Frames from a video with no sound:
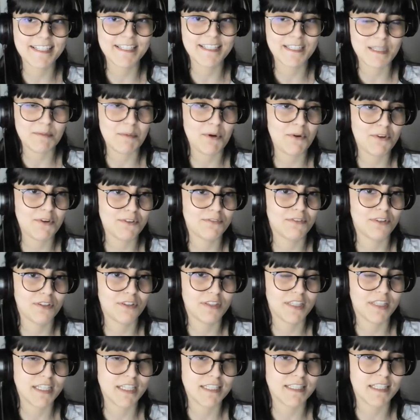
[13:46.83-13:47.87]
this is the
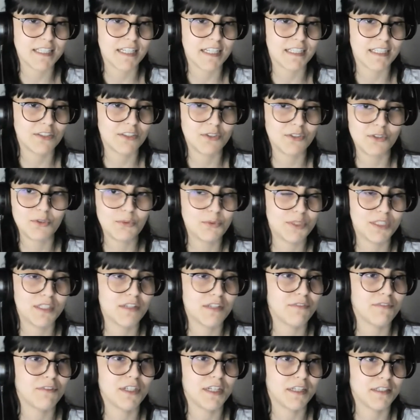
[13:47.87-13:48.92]
powerful thing that you will
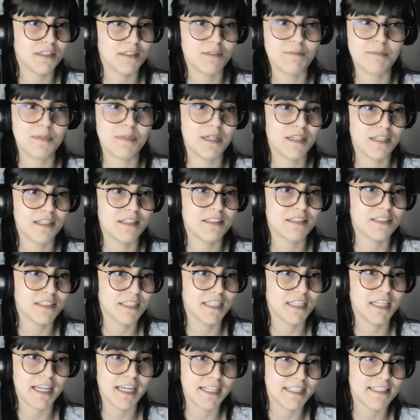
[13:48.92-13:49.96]
never end by
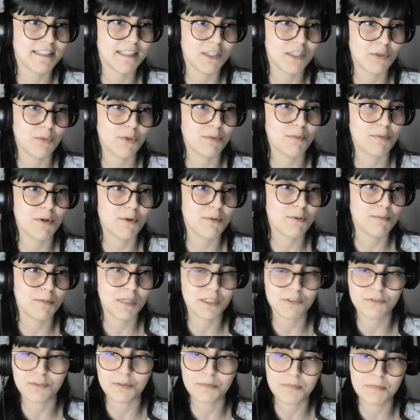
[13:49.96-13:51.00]
learning anything with Power
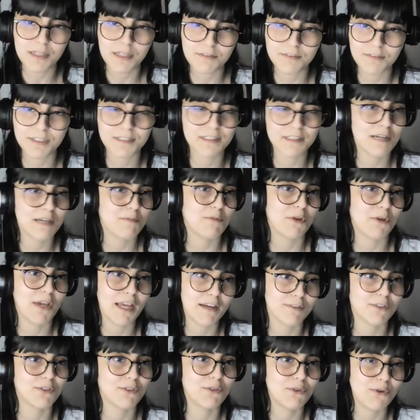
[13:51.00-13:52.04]
Platform. Every time we
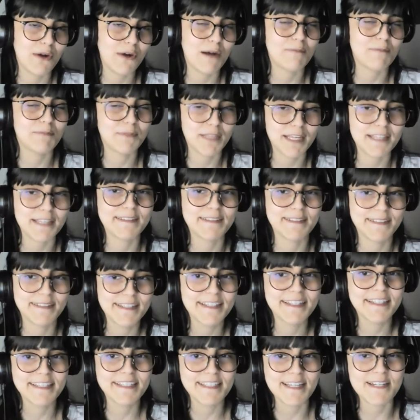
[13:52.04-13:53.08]
have a new update.
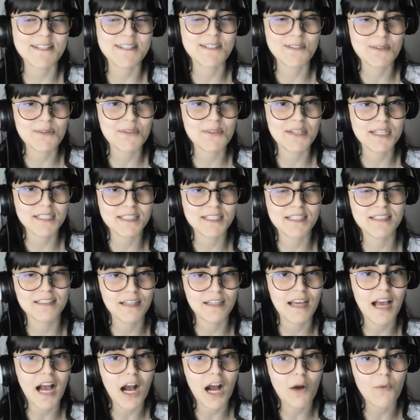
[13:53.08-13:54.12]
Yeah, so
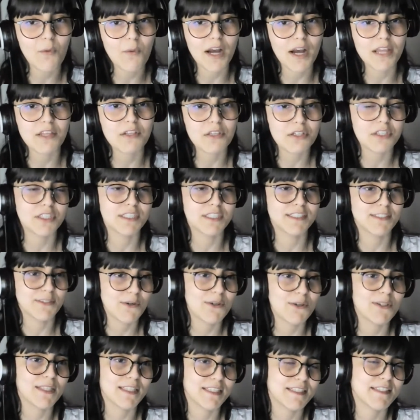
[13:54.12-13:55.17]
that's how I
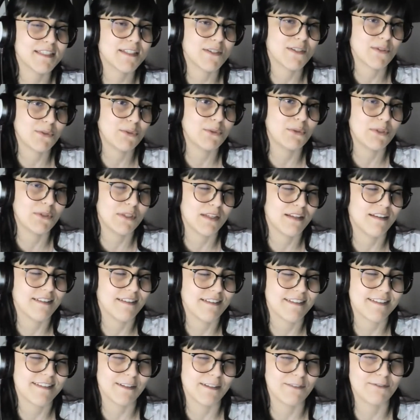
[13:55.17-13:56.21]
learned all this
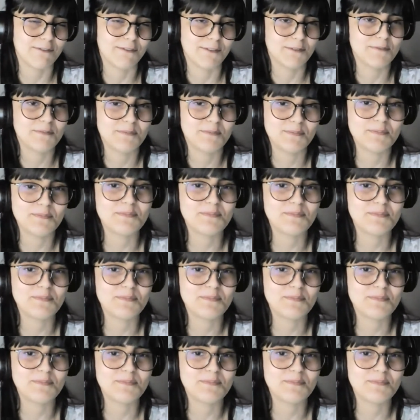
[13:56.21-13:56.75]
cool stuff.